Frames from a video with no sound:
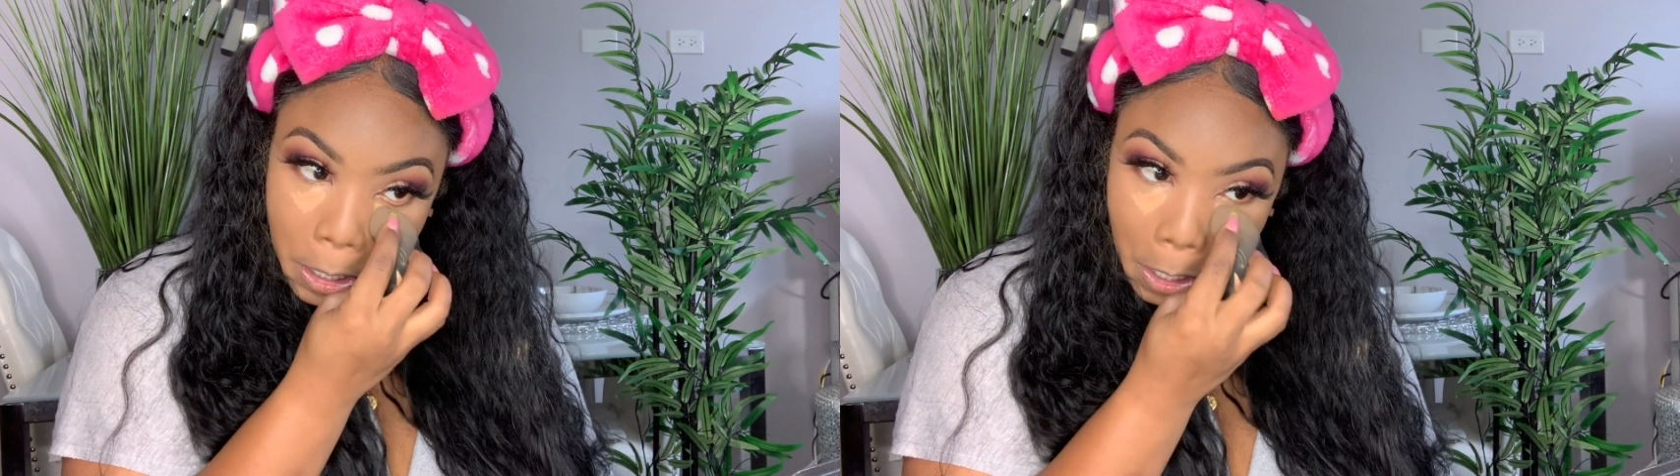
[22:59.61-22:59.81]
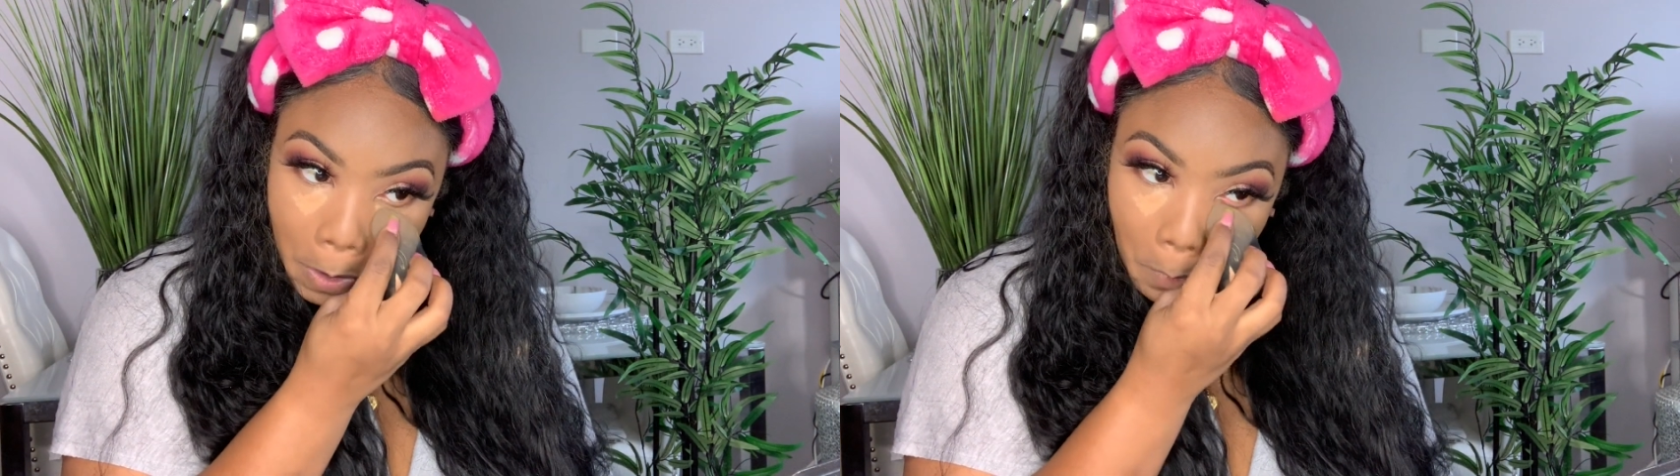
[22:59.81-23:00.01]

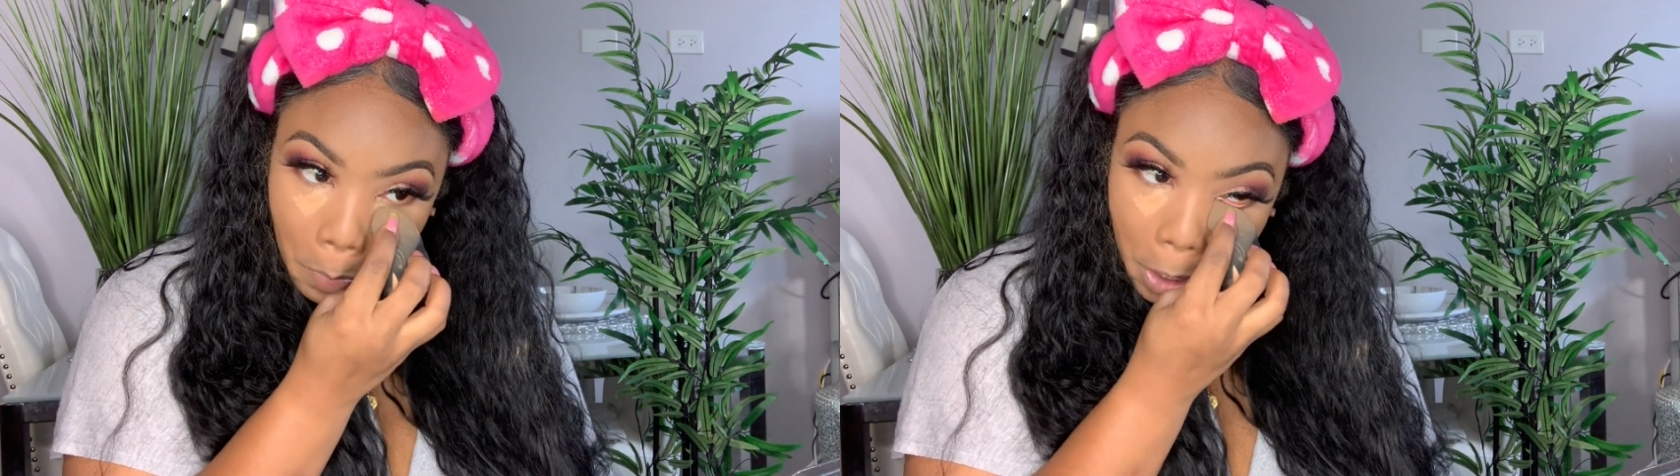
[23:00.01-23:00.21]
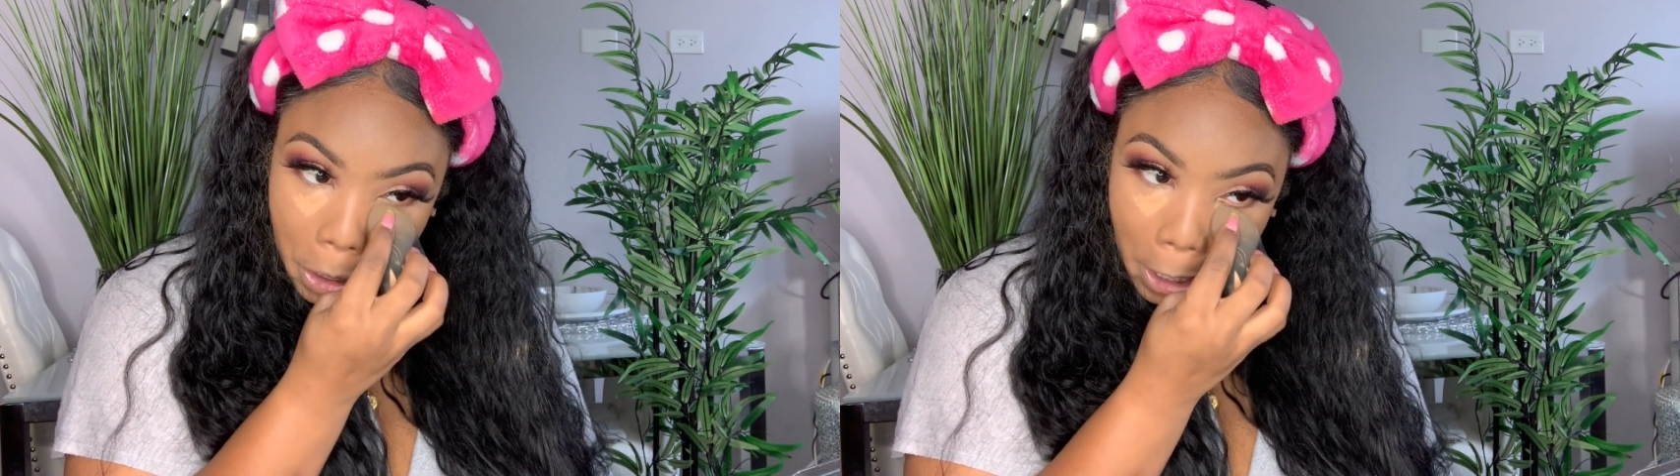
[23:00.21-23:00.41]
I
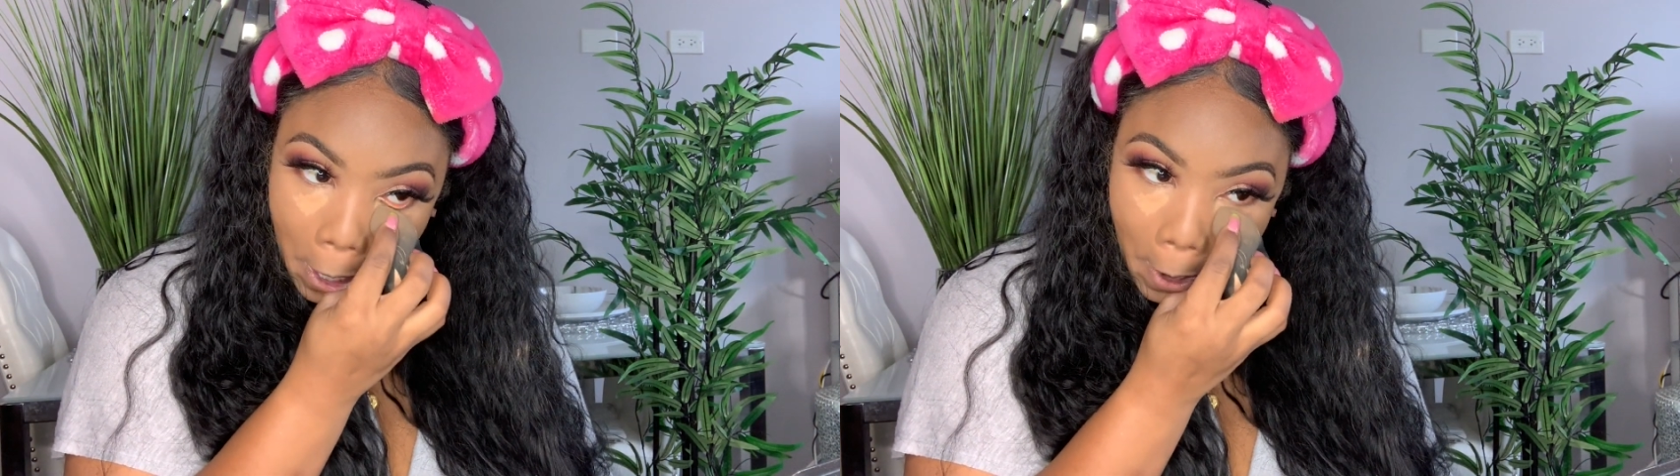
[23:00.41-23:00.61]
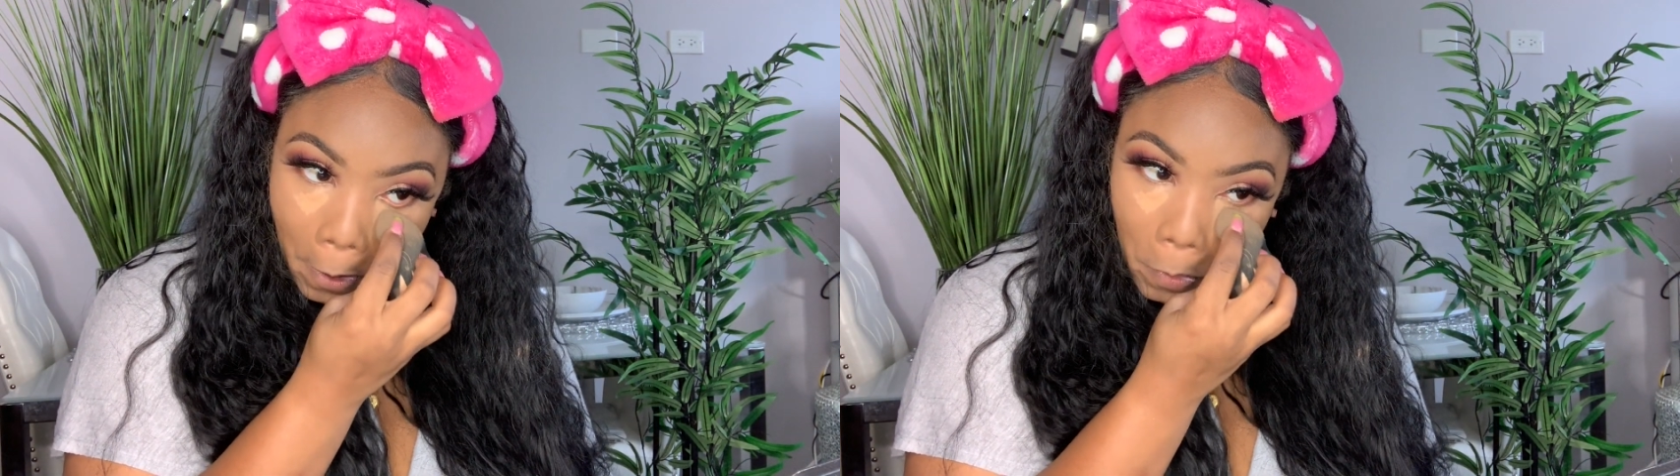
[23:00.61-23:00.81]
blend that
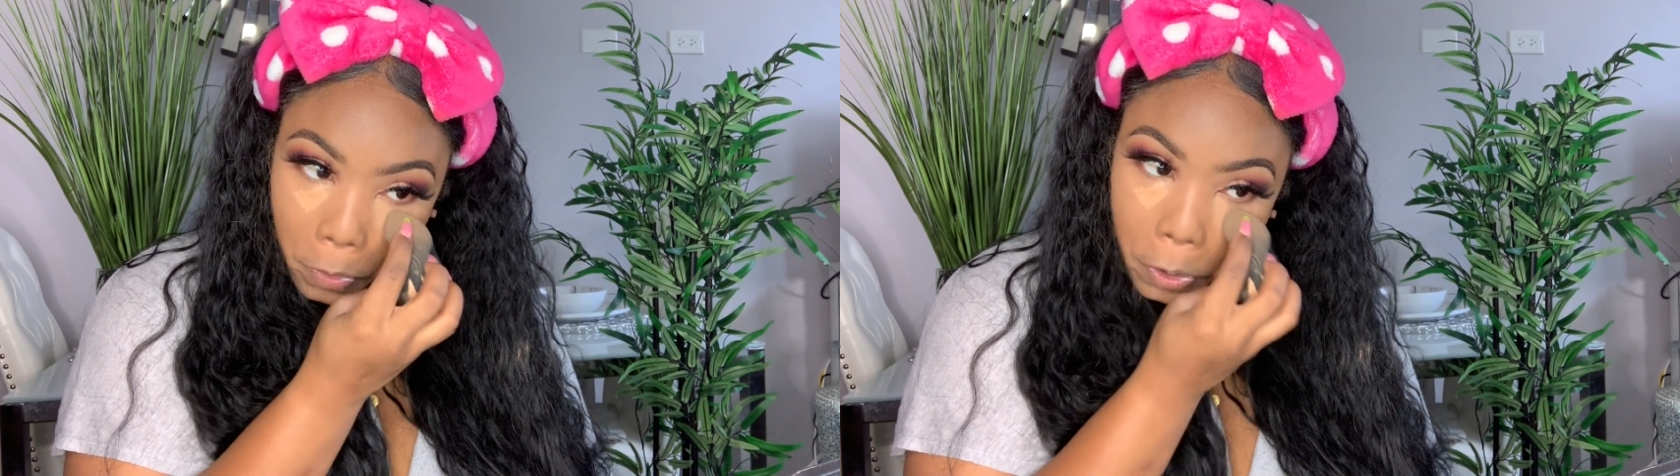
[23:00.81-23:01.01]
out